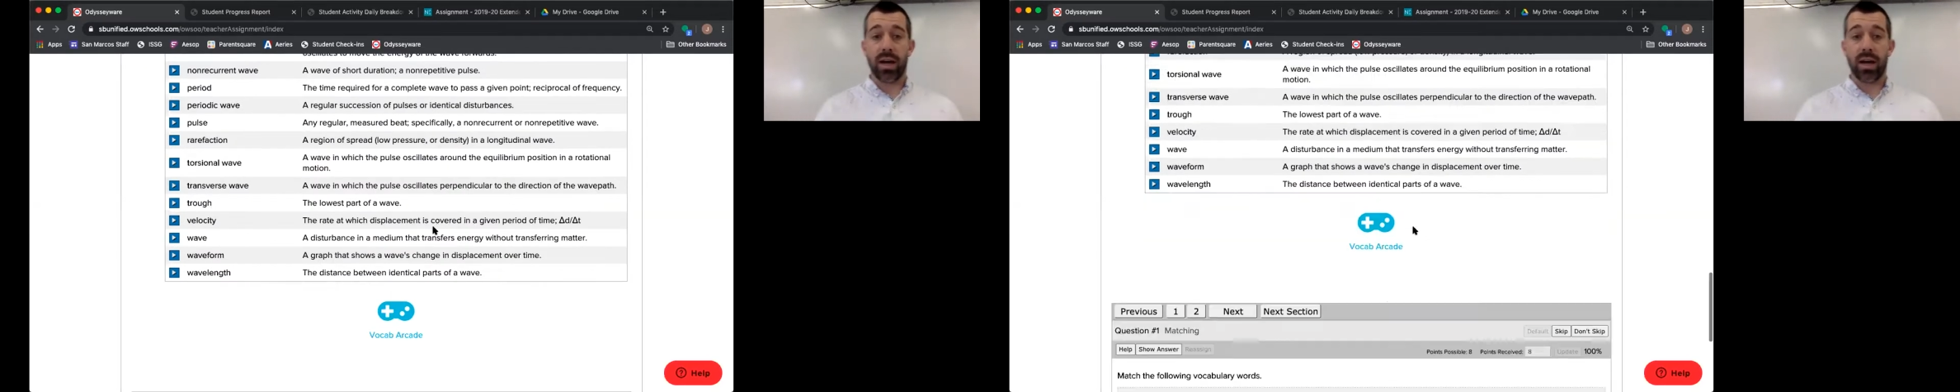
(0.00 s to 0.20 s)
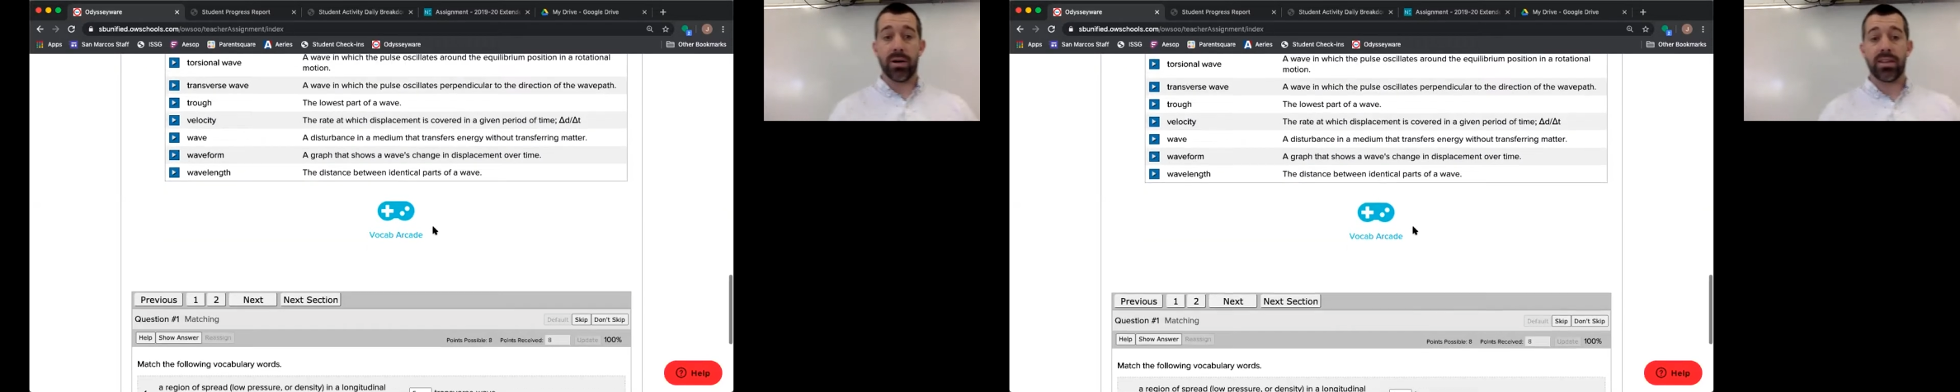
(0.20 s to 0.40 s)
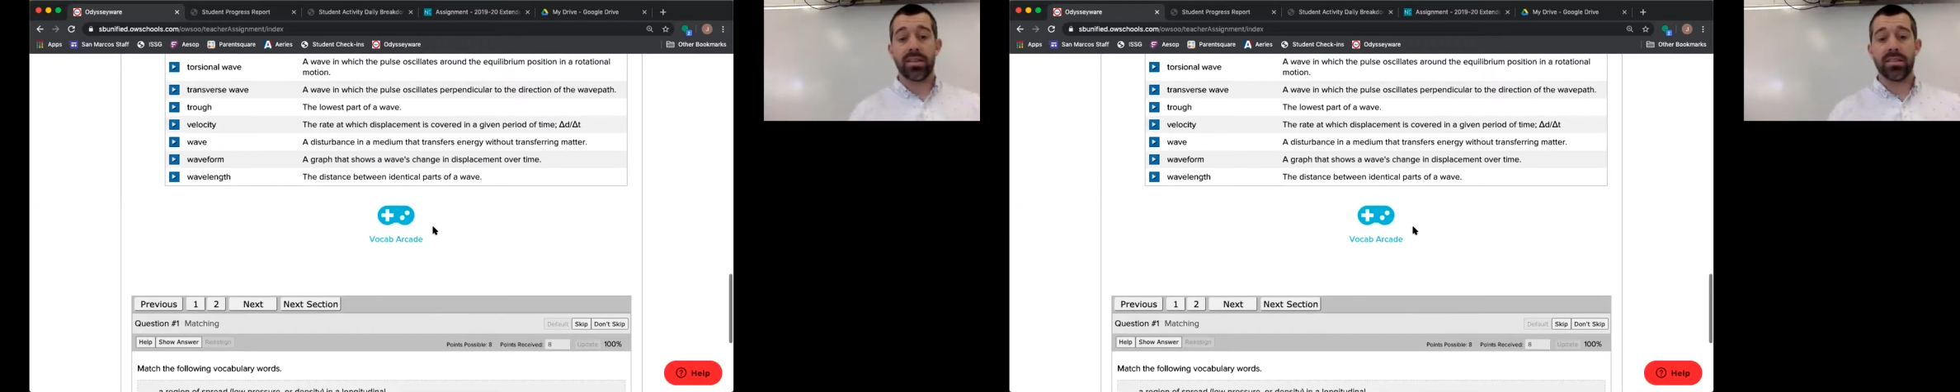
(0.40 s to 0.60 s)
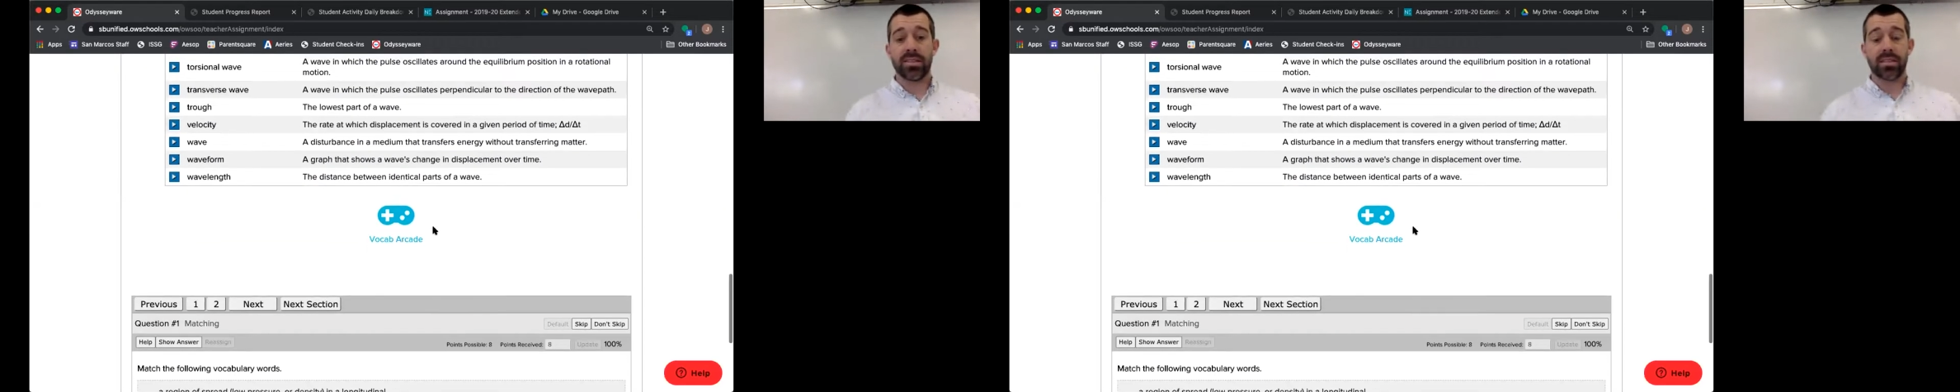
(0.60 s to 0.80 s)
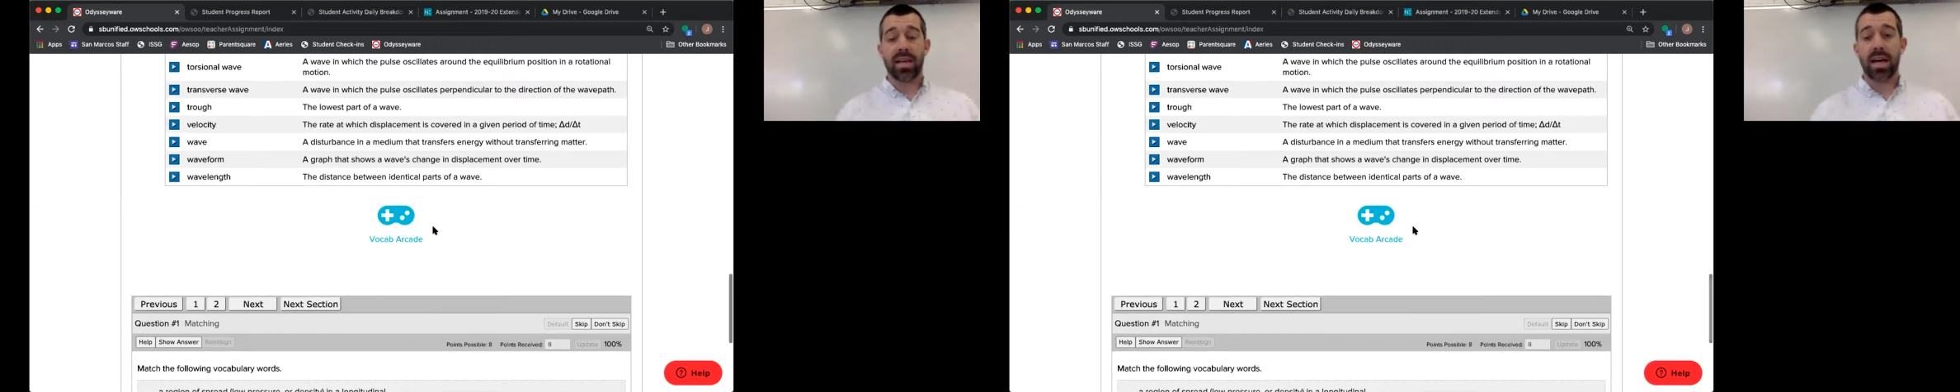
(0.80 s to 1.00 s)
I think in
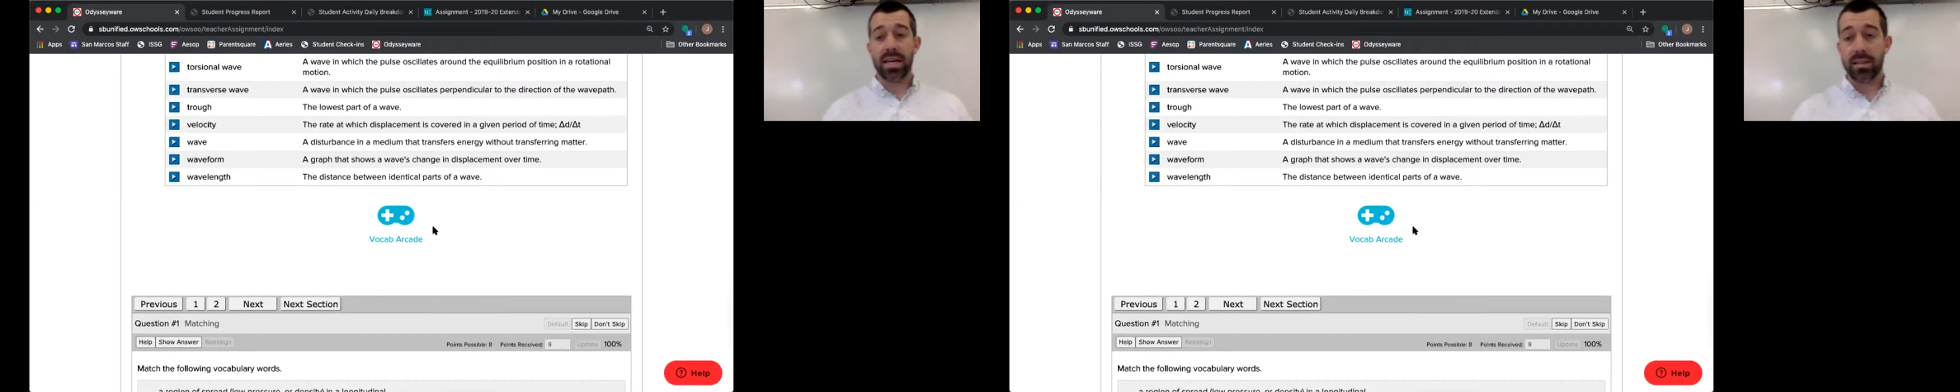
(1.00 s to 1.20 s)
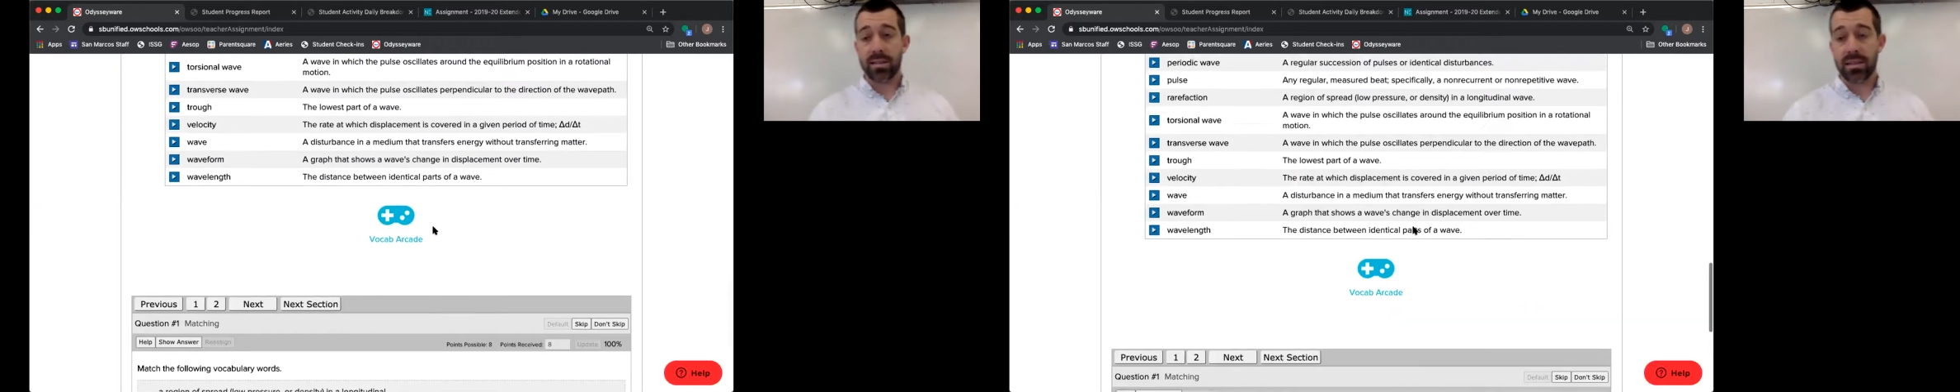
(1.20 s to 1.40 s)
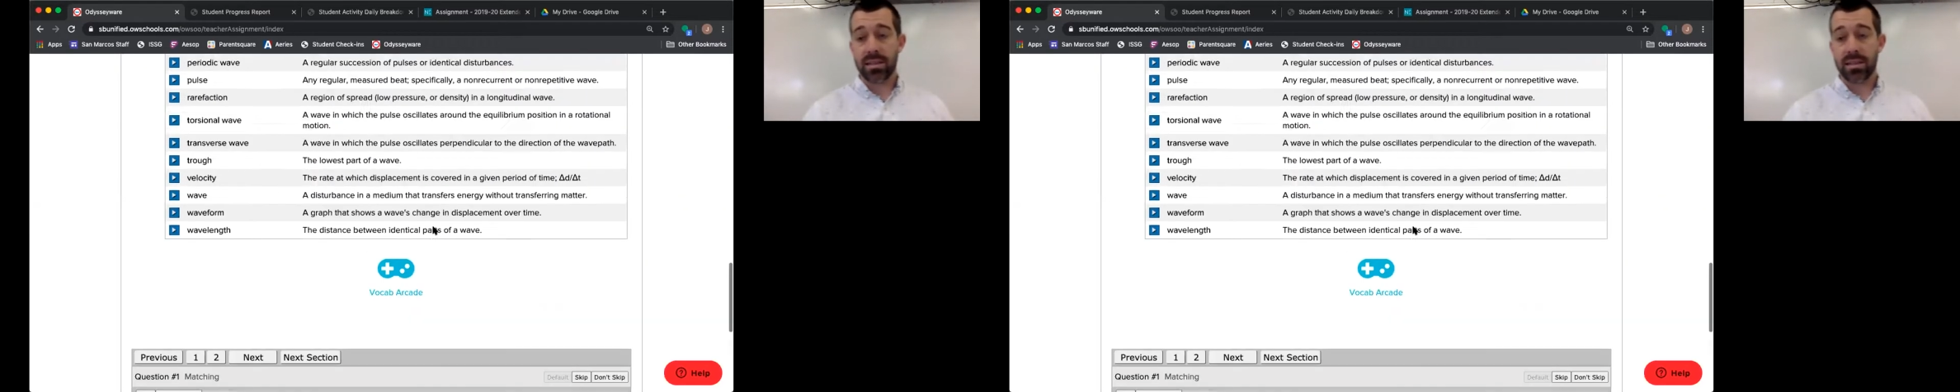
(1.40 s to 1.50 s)
science in